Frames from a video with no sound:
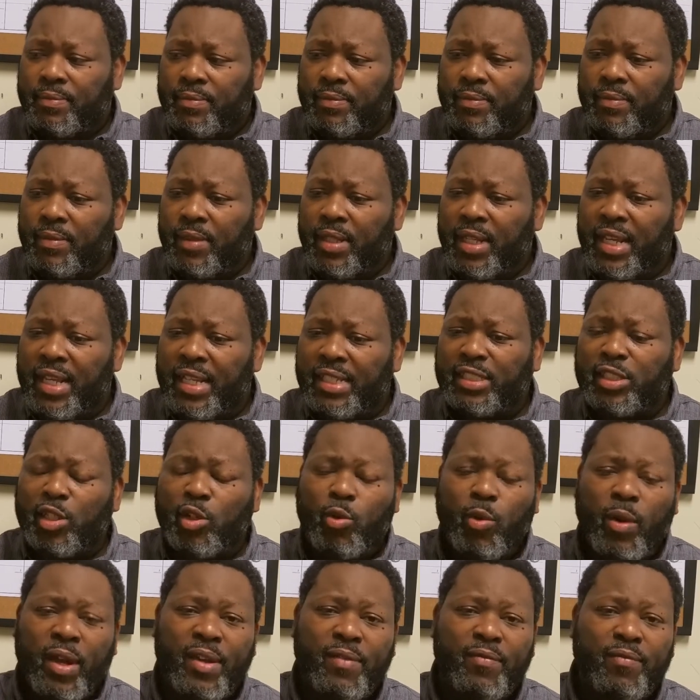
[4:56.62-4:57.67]
Is a
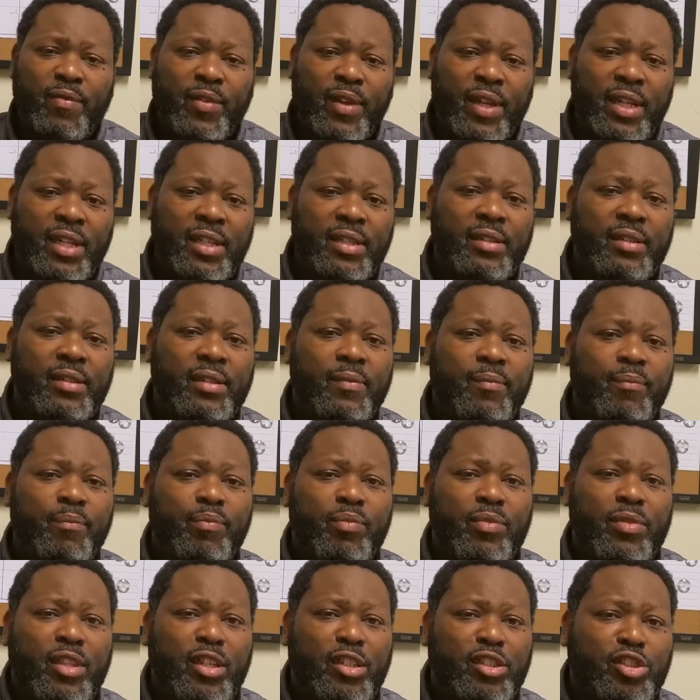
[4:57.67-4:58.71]
great villain
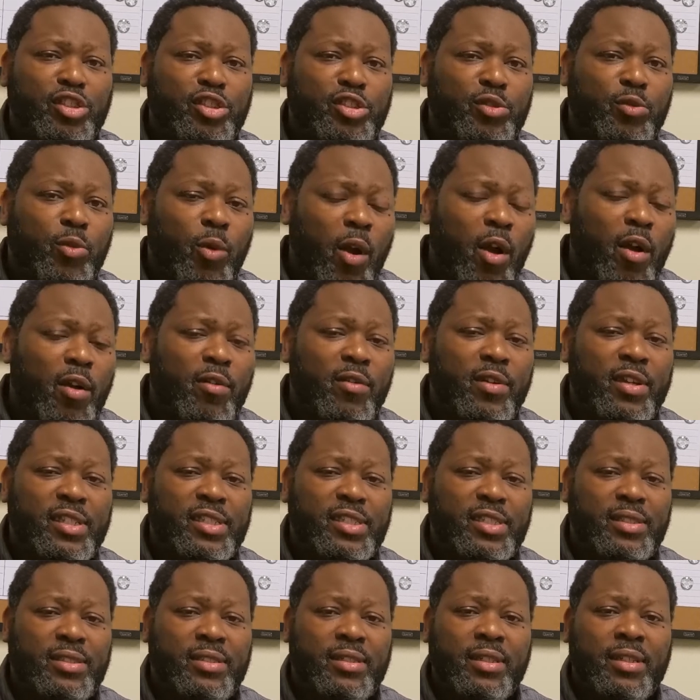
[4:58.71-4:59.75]
the
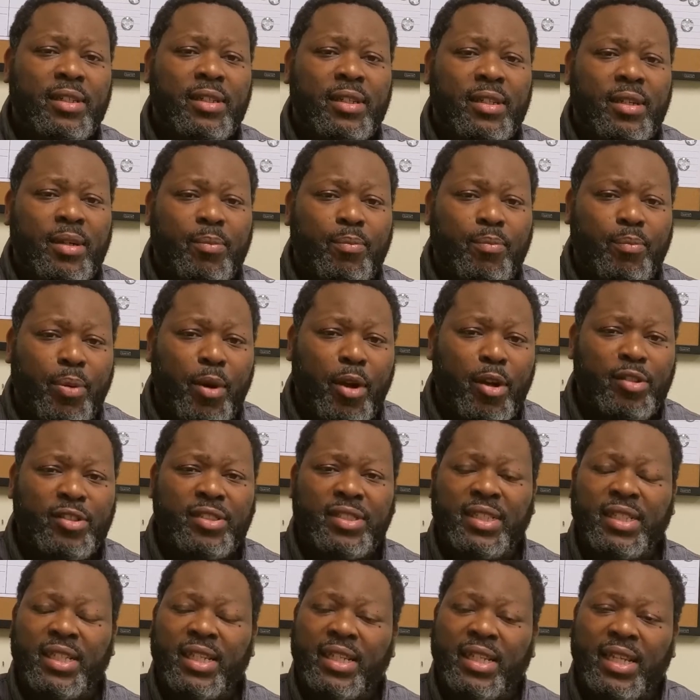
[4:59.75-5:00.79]
strongest person
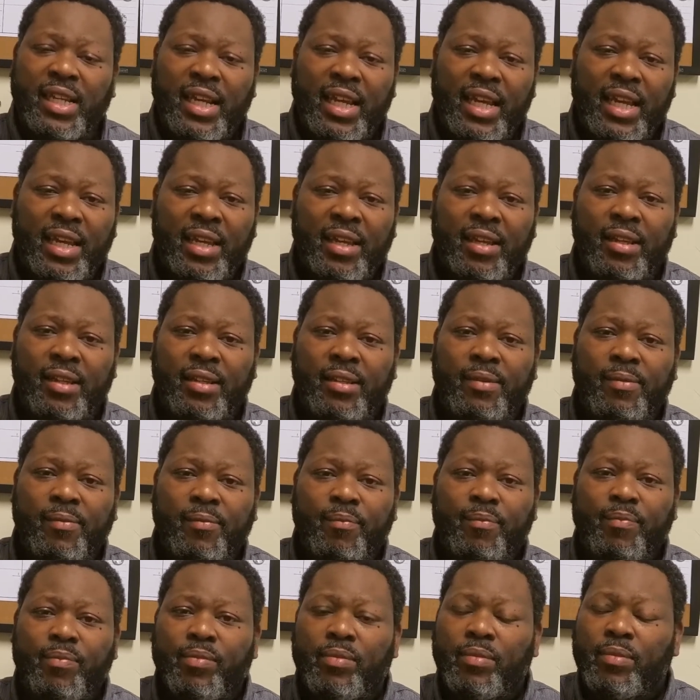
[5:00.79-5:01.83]
in the land?
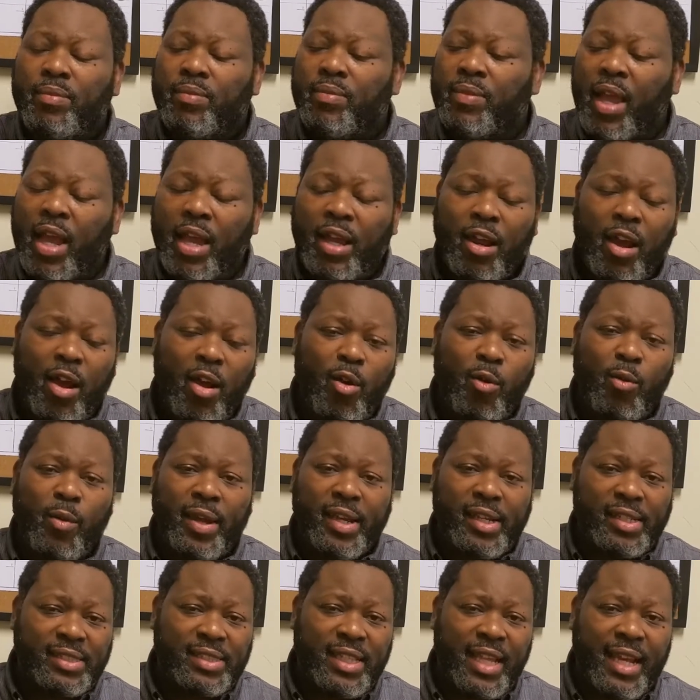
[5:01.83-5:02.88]
Not always.
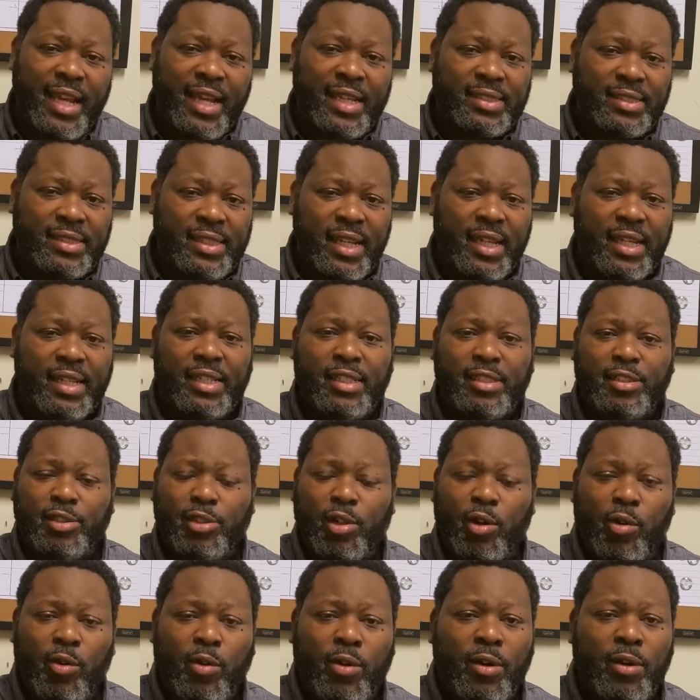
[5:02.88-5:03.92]
Like I said, the
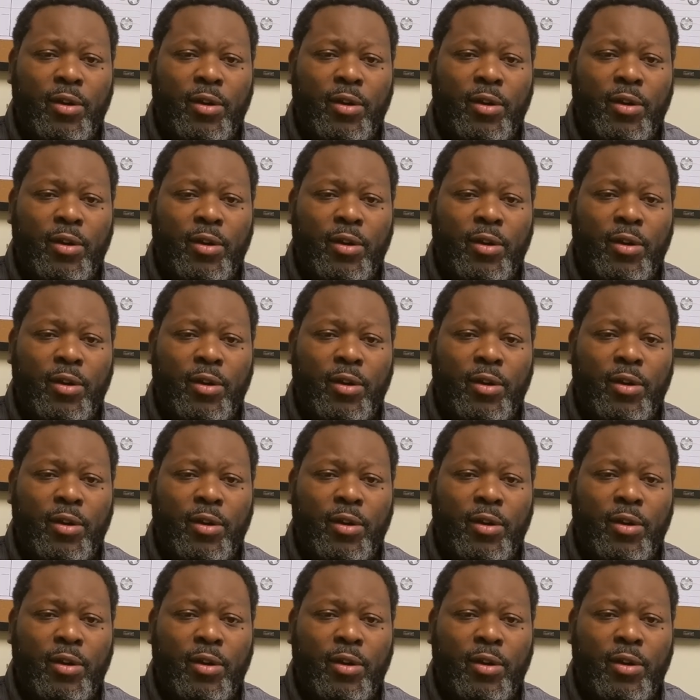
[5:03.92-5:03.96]
Joker